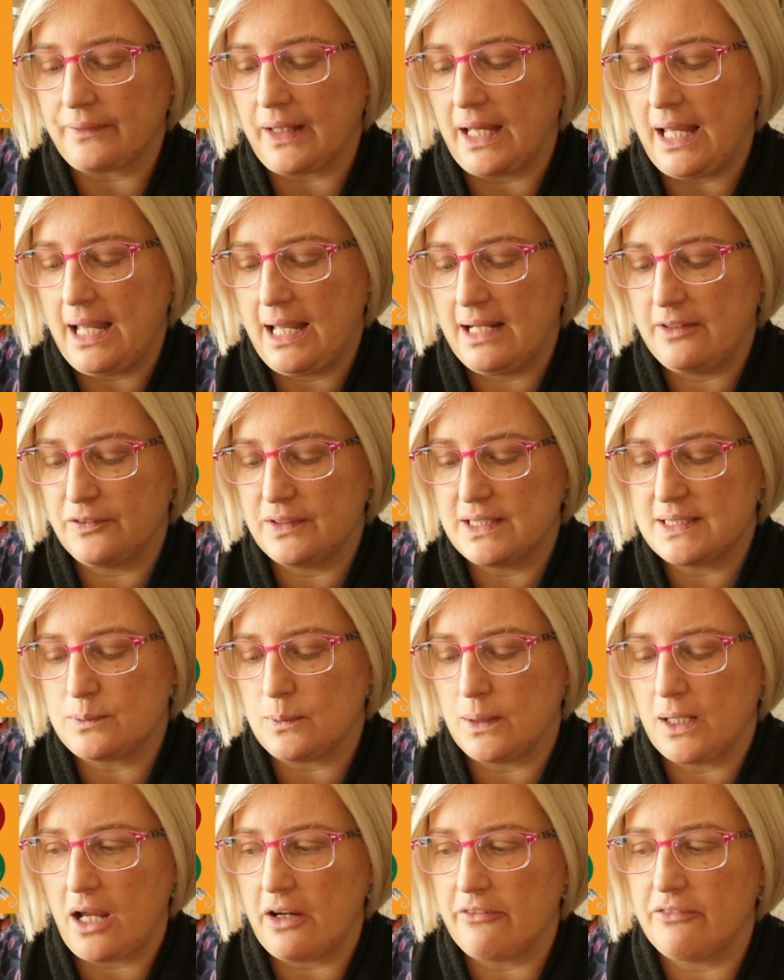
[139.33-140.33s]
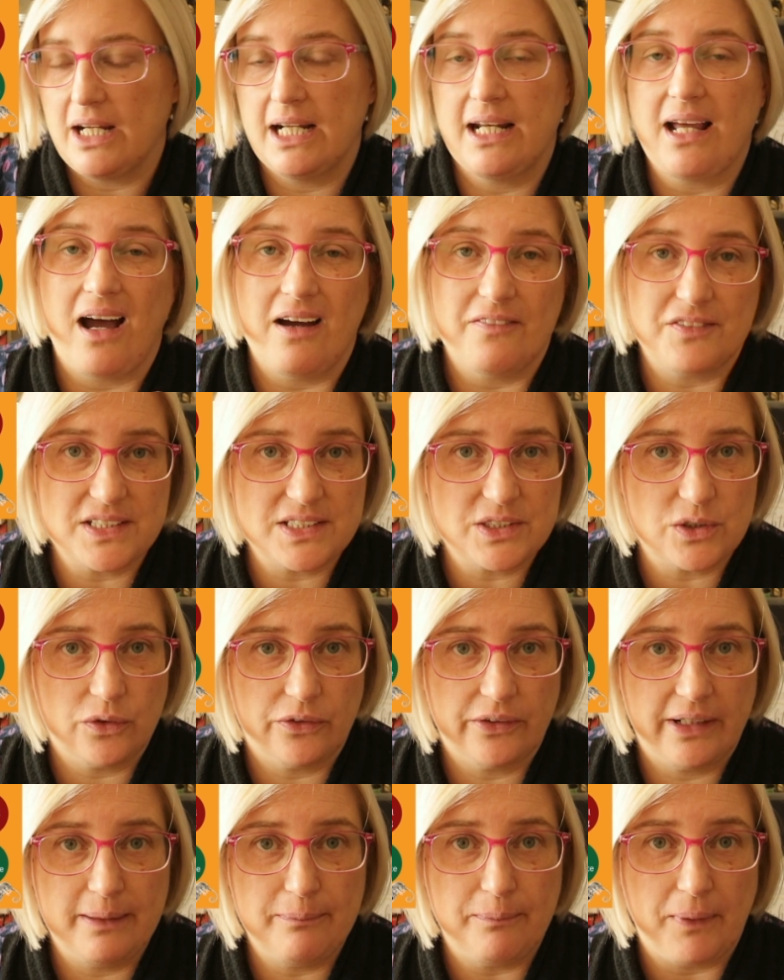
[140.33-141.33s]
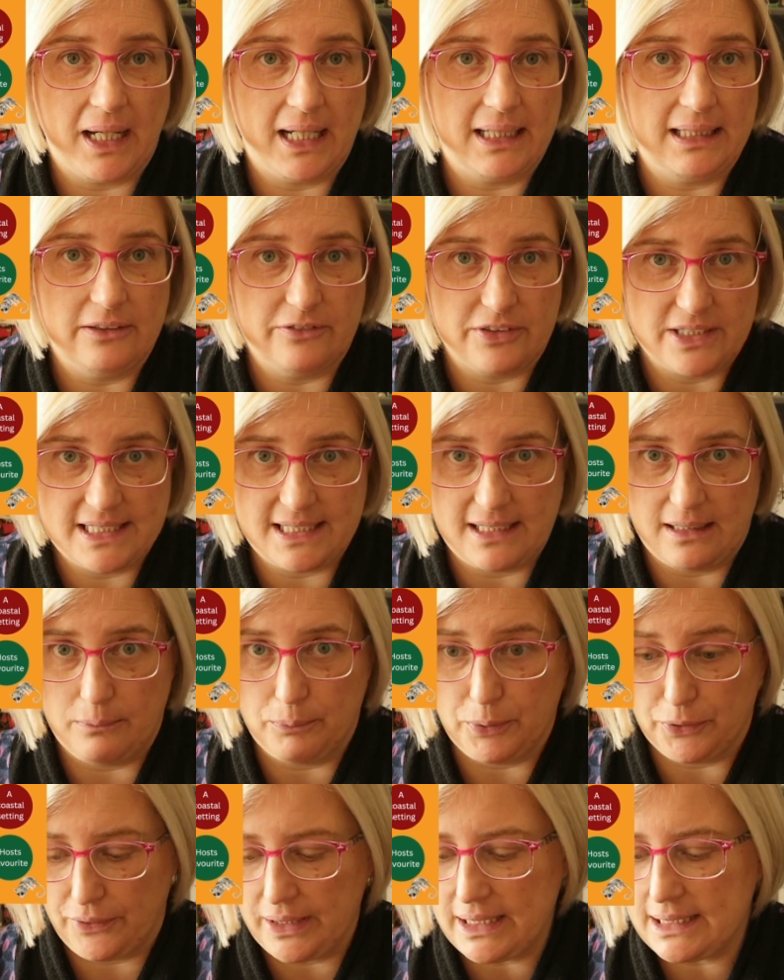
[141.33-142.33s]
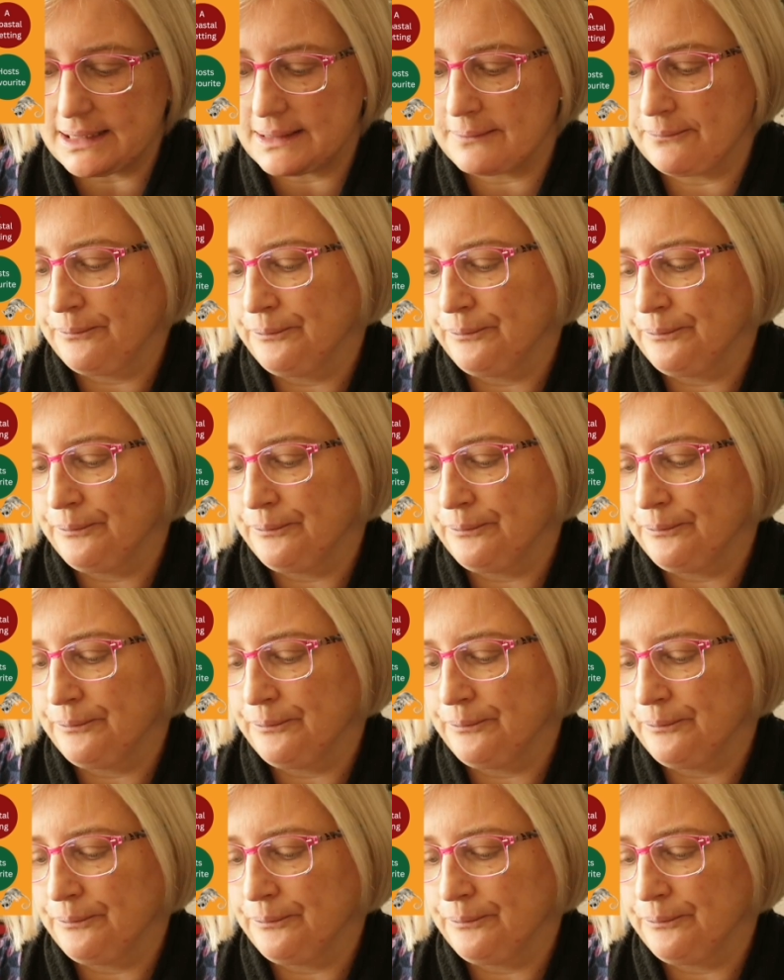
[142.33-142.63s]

And for this one, I read After Story by Larissa Behrendt.